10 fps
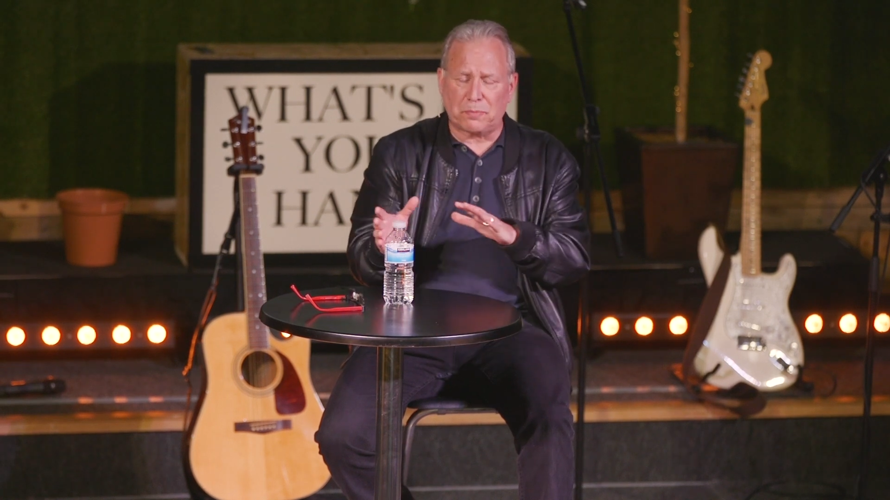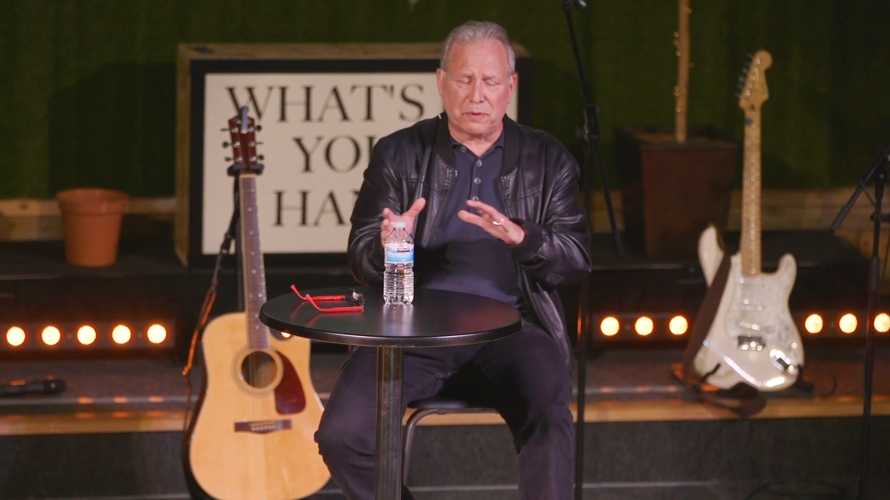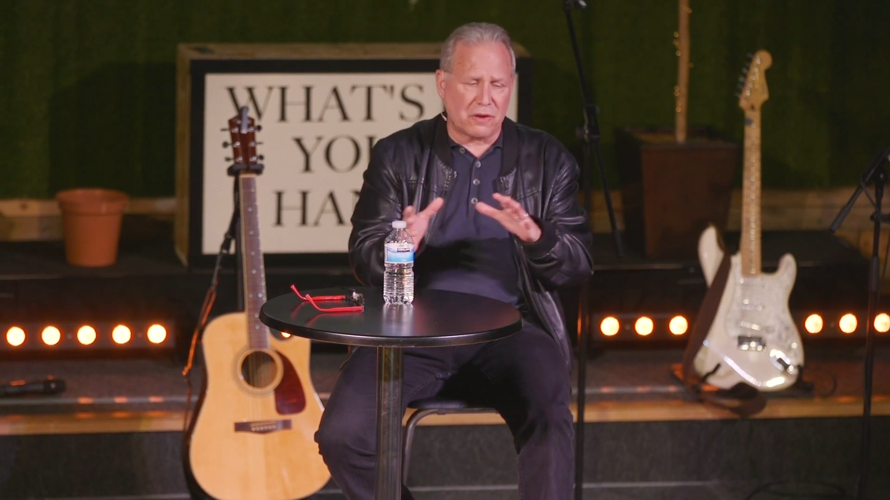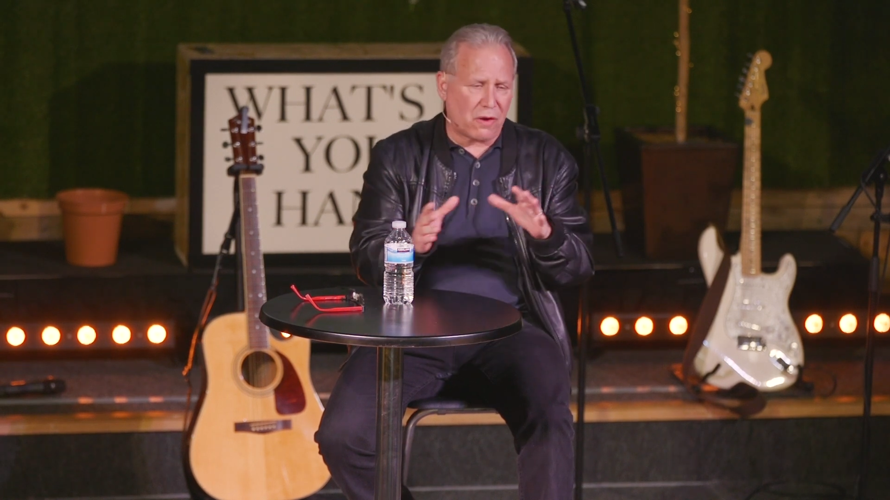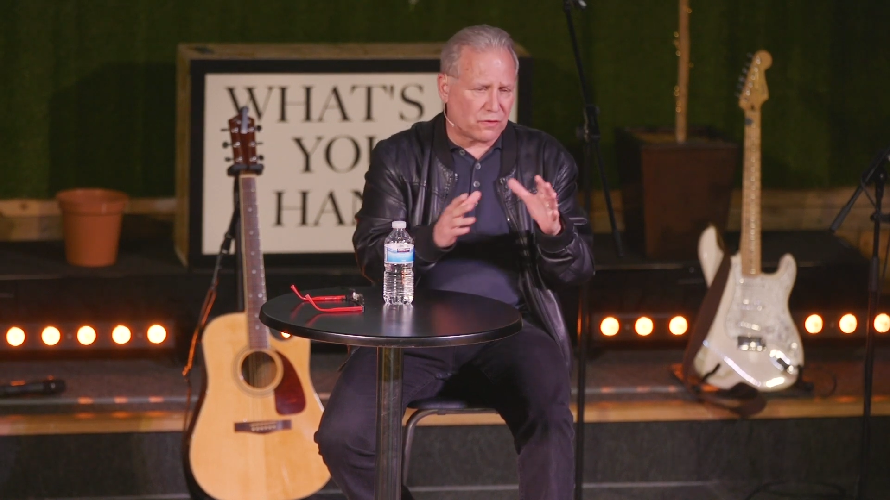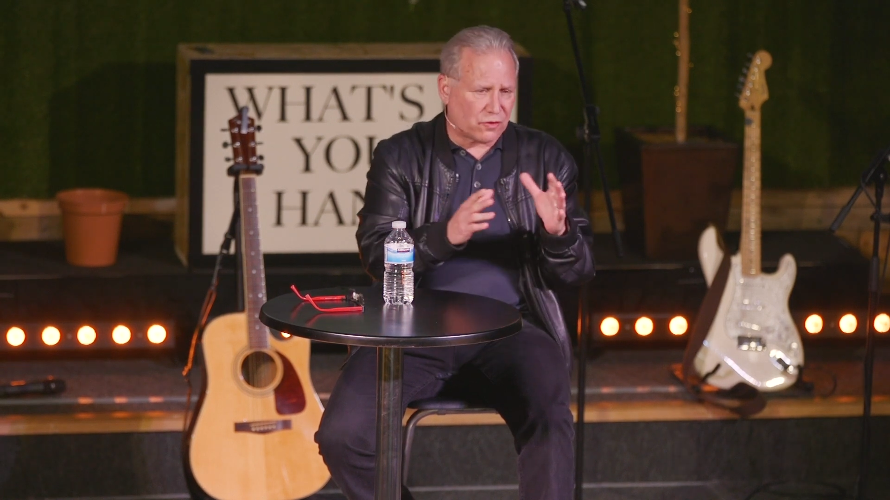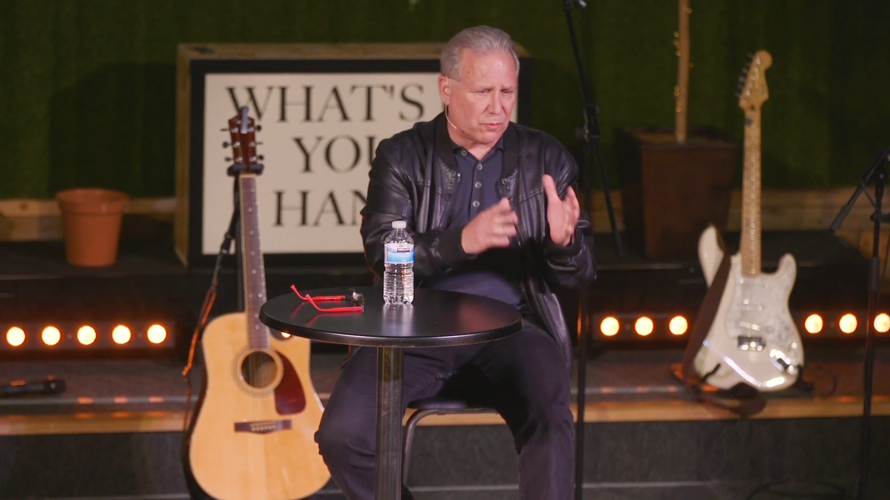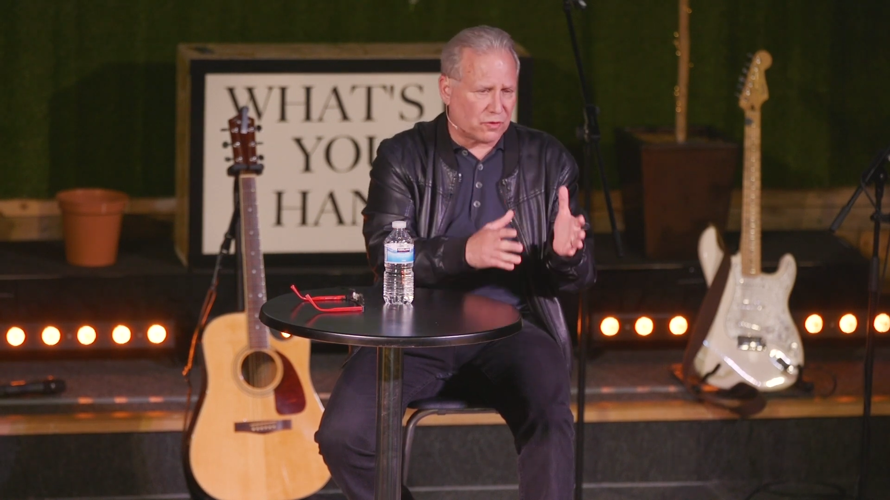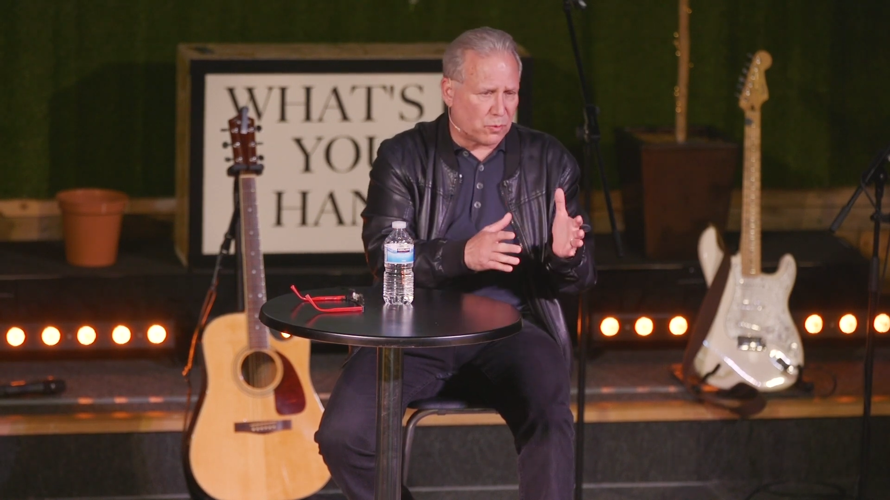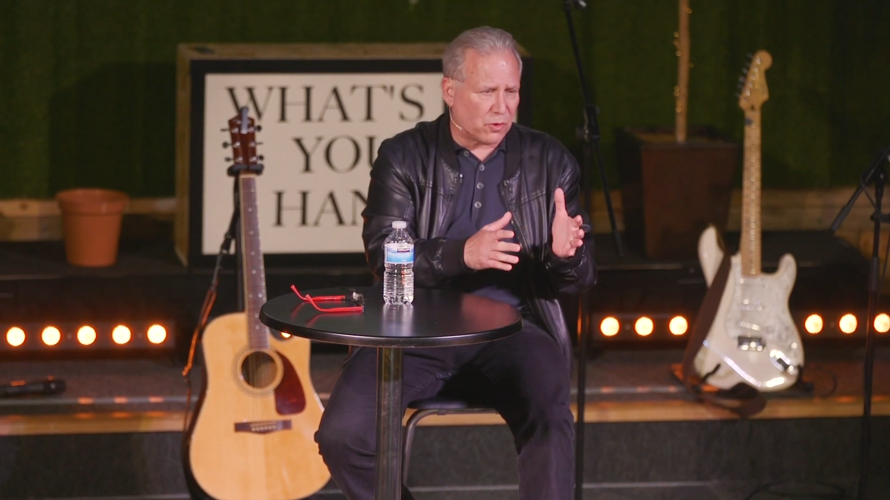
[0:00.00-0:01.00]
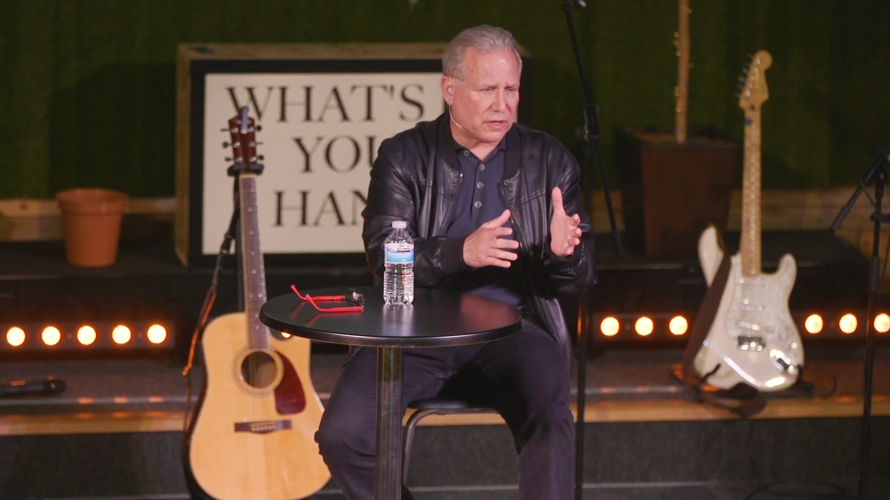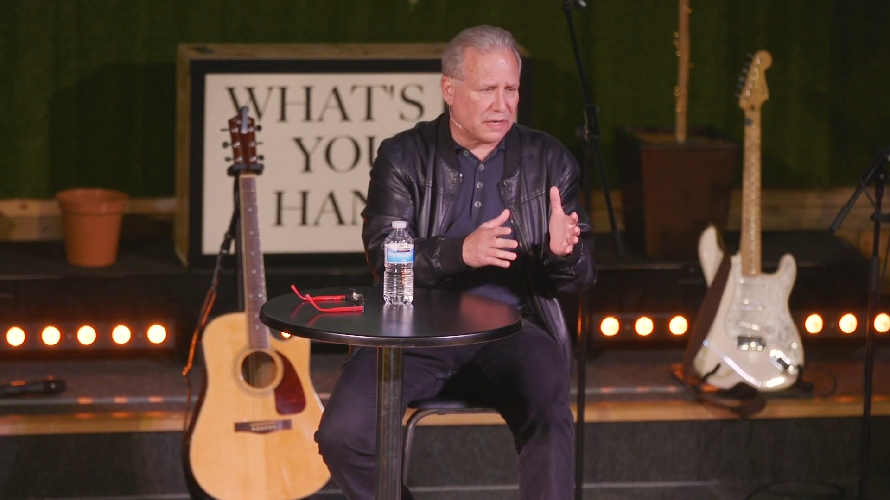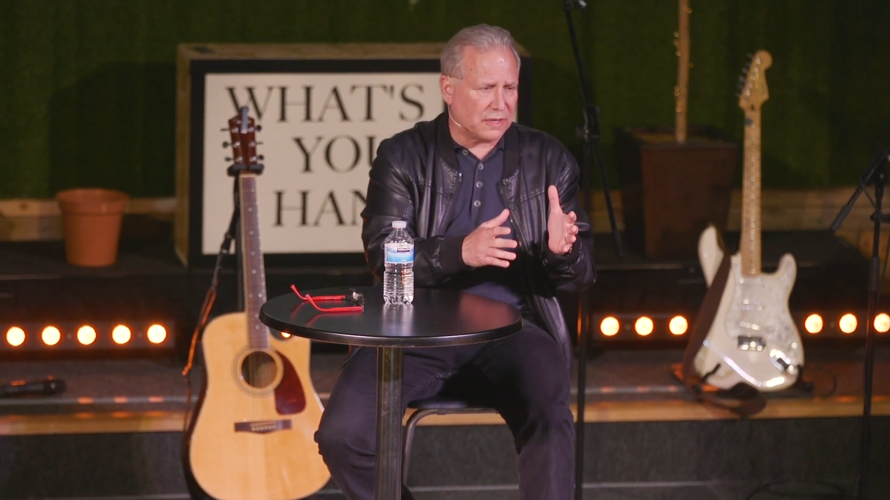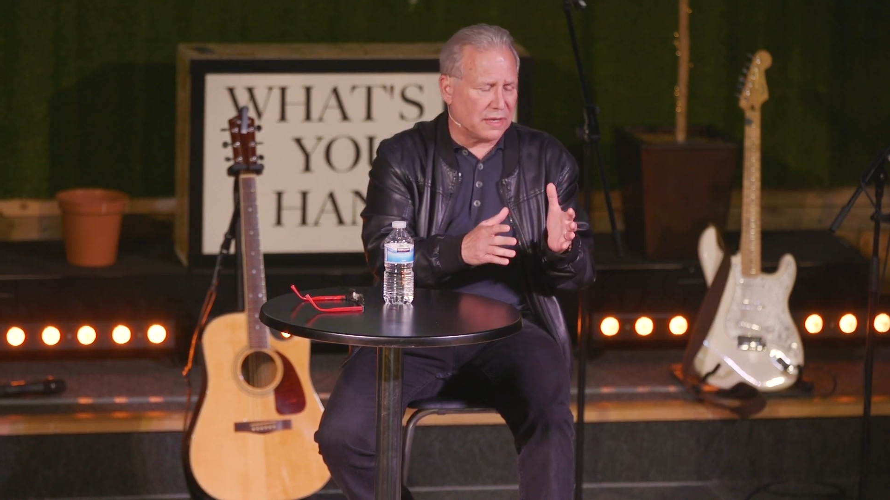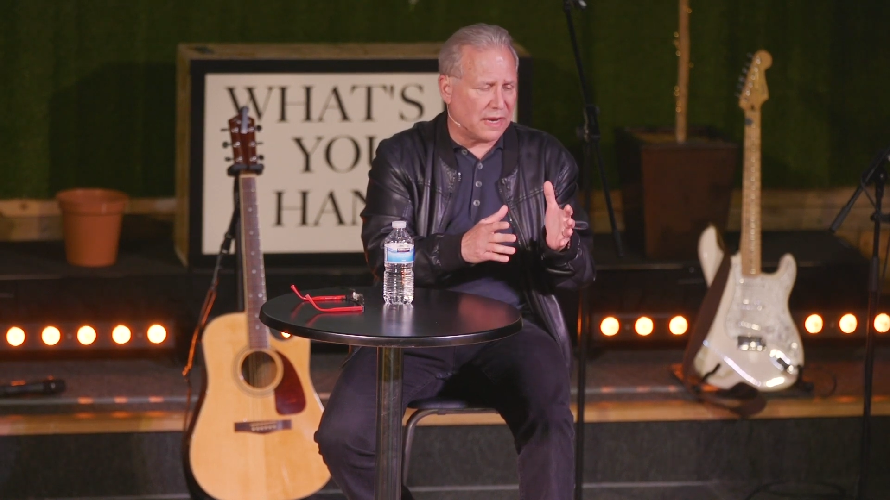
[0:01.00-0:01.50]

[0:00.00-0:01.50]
but he also was working